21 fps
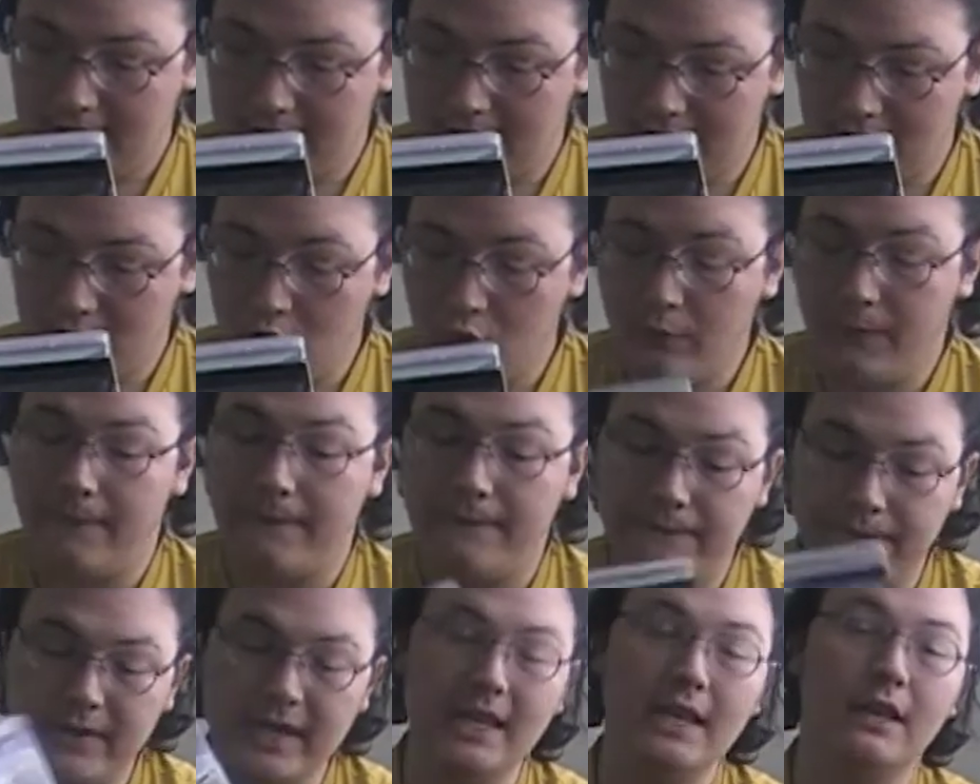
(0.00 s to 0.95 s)
you
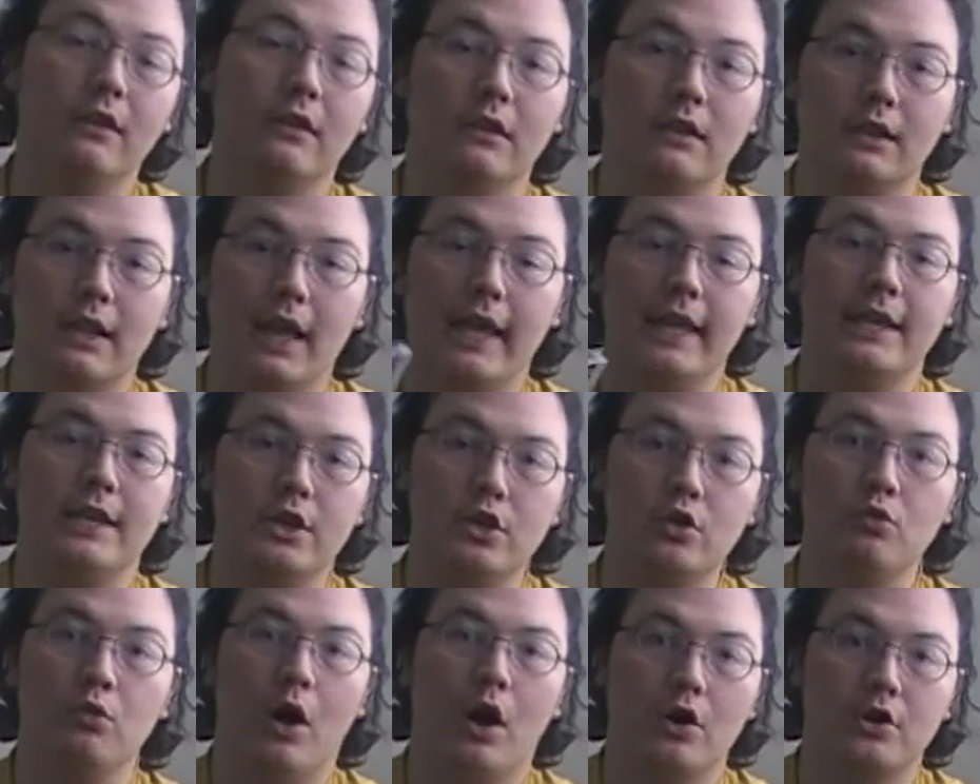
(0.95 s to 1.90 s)
feel like
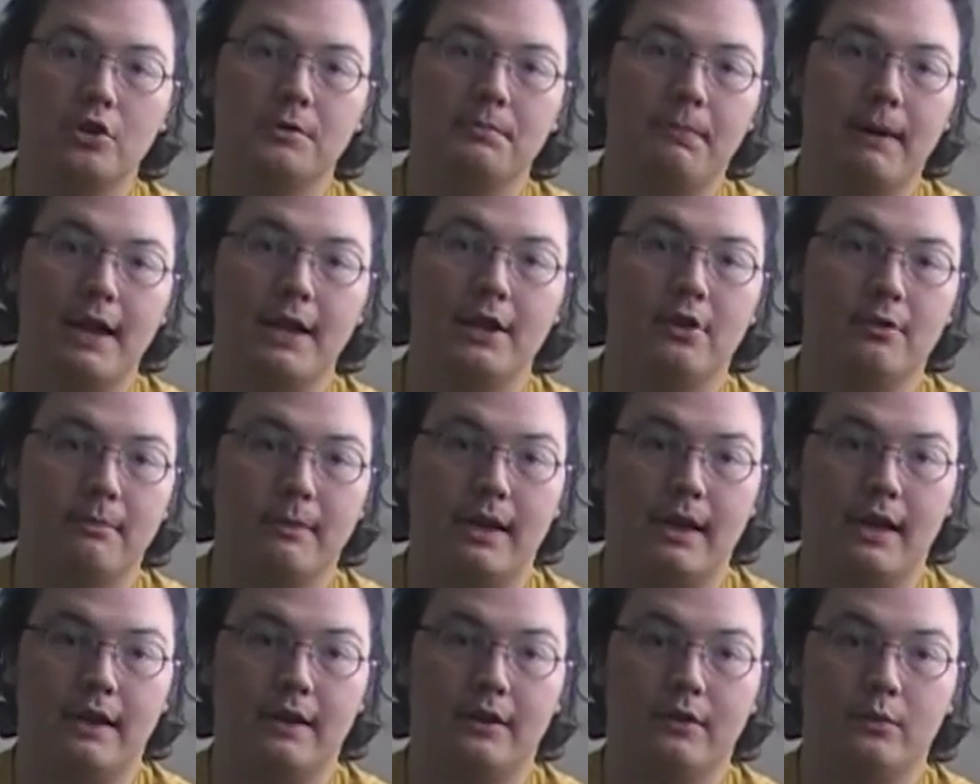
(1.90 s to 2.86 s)
you are
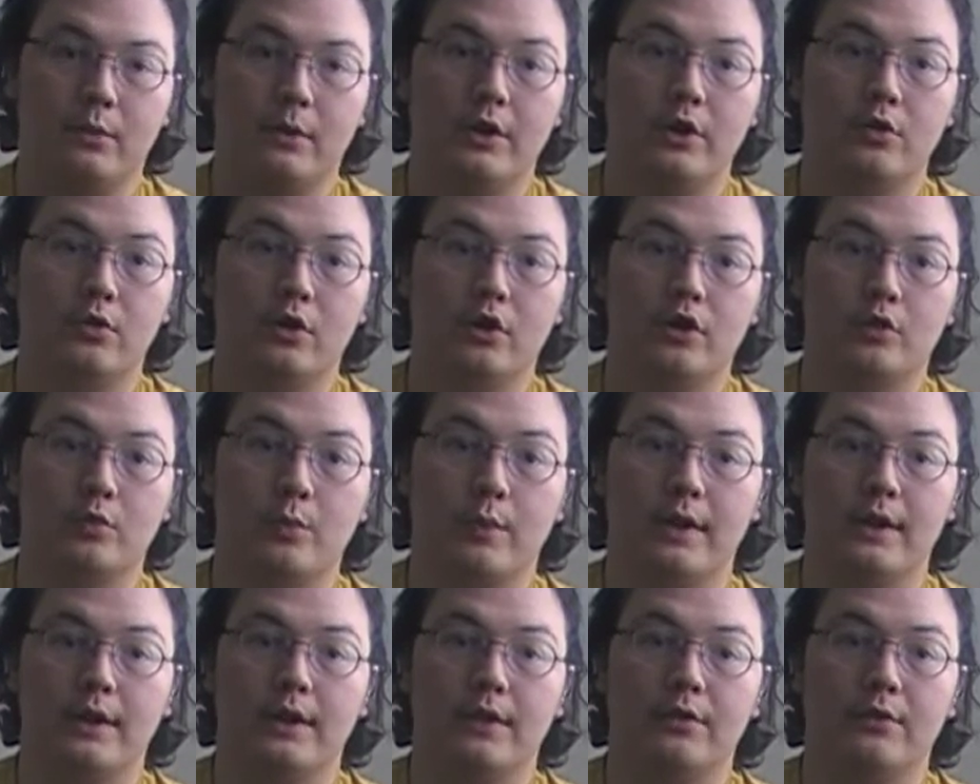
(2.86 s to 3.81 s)
Spider-Man when you are
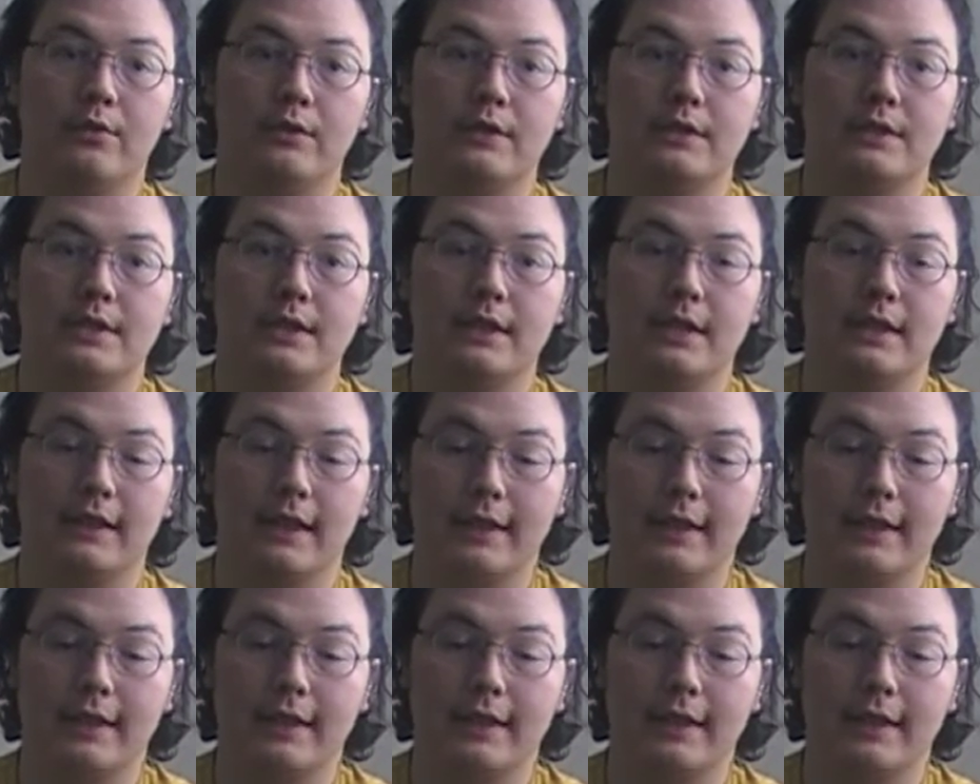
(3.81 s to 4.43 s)
swinging through the city.